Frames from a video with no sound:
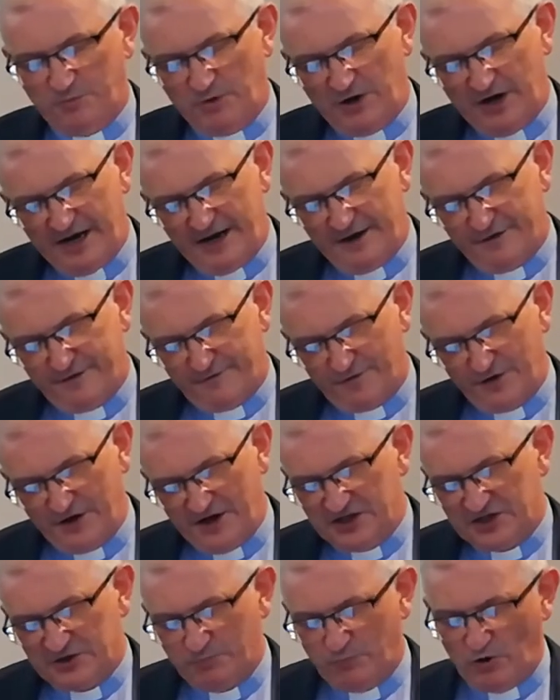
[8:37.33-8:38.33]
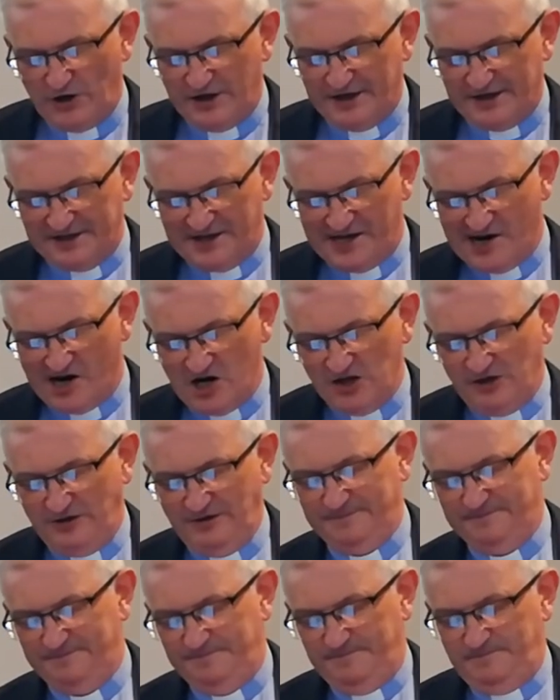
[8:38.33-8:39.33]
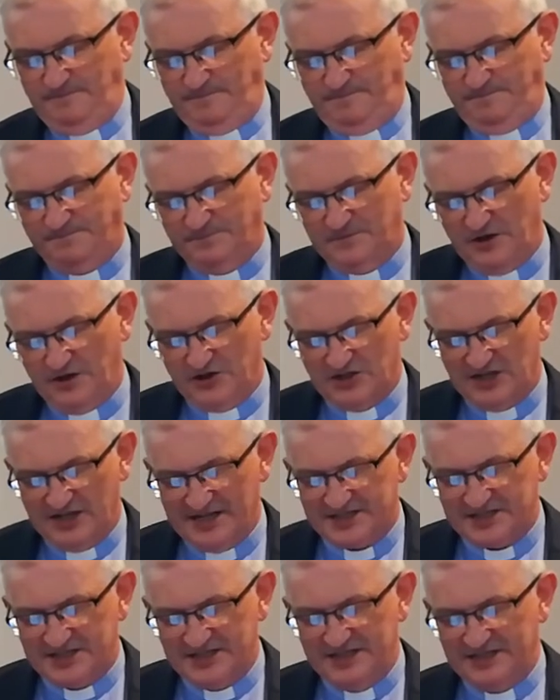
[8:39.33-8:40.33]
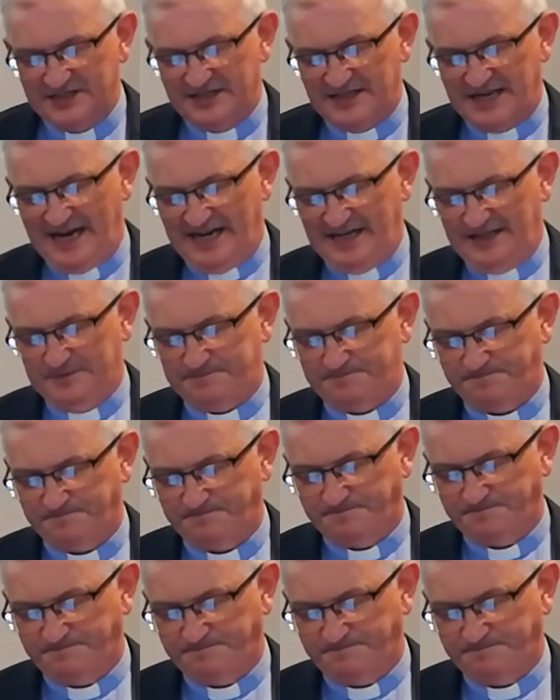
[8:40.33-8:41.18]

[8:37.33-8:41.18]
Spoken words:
just pray for each boy and girl who's listening today,